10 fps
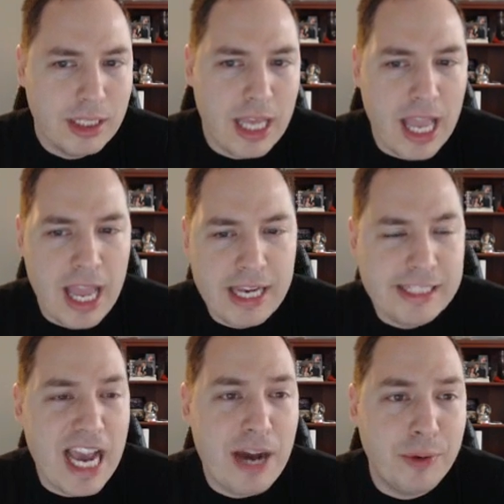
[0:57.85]
and
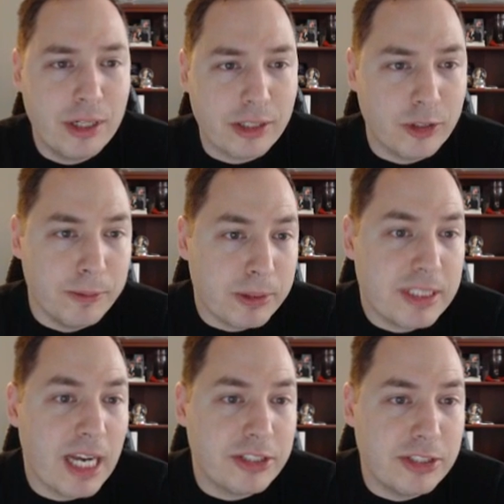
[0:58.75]
Tower could
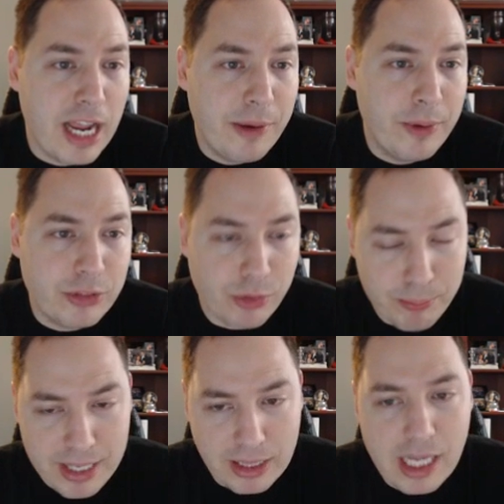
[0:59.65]
protect your Night Witch from
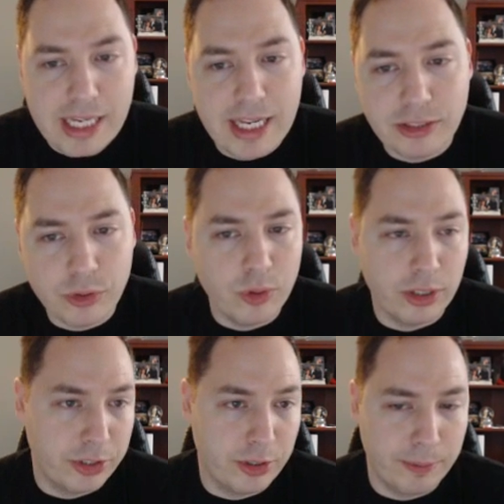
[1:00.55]
being lightninged, or
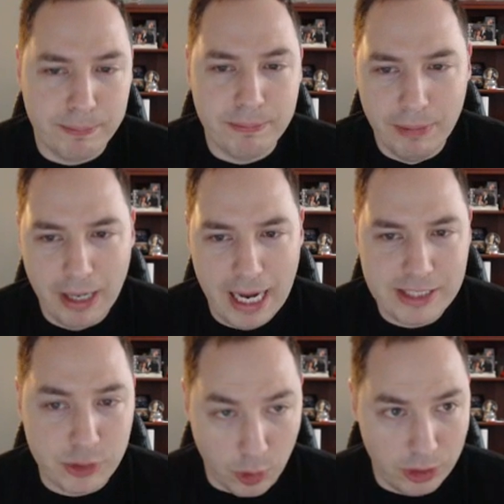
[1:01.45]
your Ice
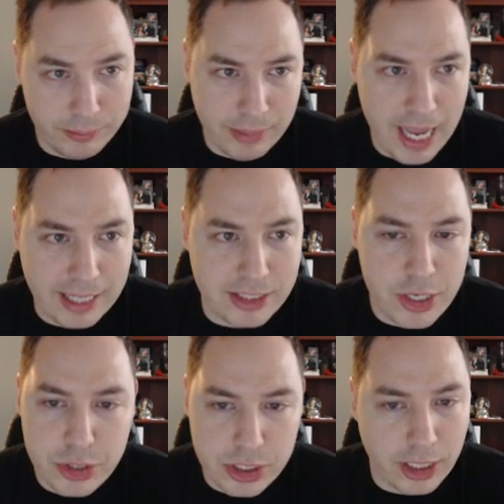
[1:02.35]
Golem
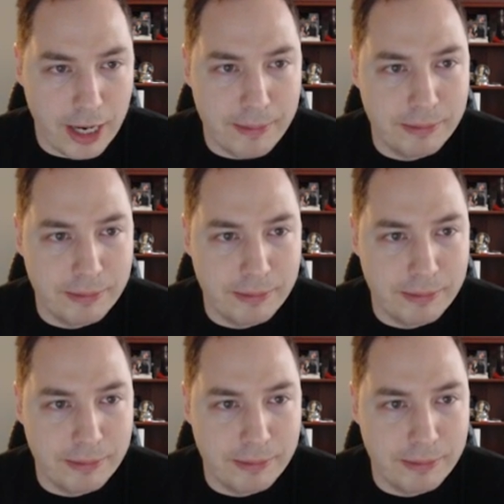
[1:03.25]
Executioner and